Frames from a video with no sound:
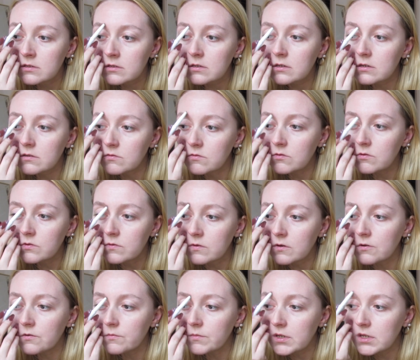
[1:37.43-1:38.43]
Don't
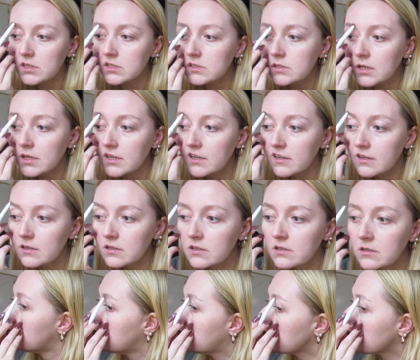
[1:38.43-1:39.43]
quote me on that.
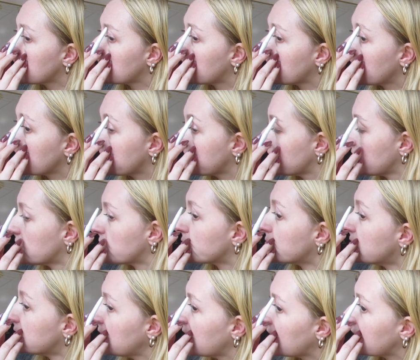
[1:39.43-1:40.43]
And as
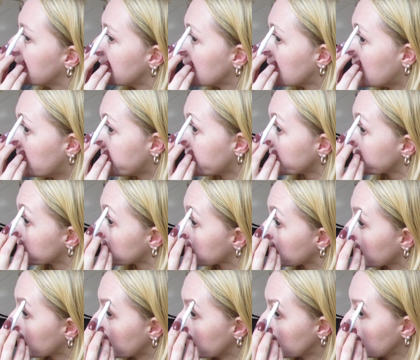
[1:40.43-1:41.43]
usual, I will have
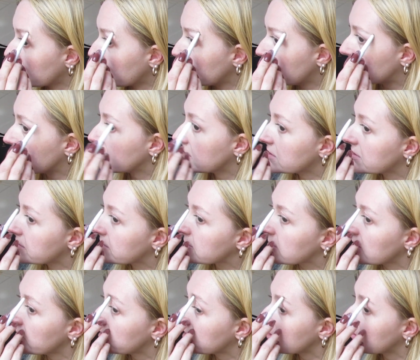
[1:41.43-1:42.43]
everything linked in the
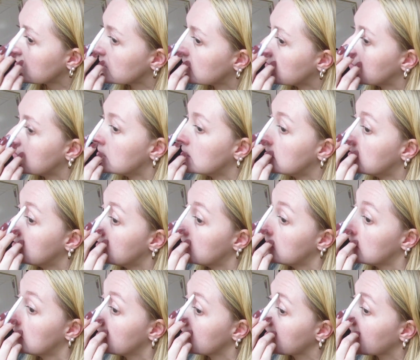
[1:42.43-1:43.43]
description.
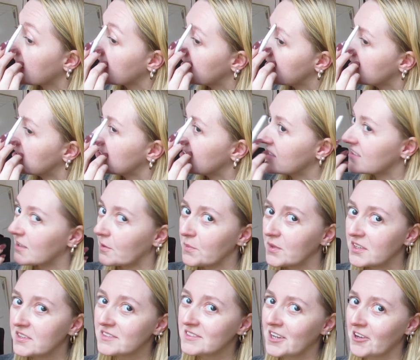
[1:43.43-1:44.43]
In case you see
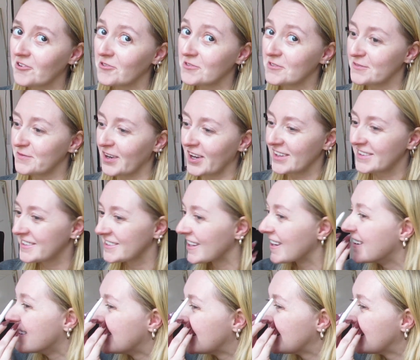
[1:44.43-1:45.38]
something that tickles your fancy.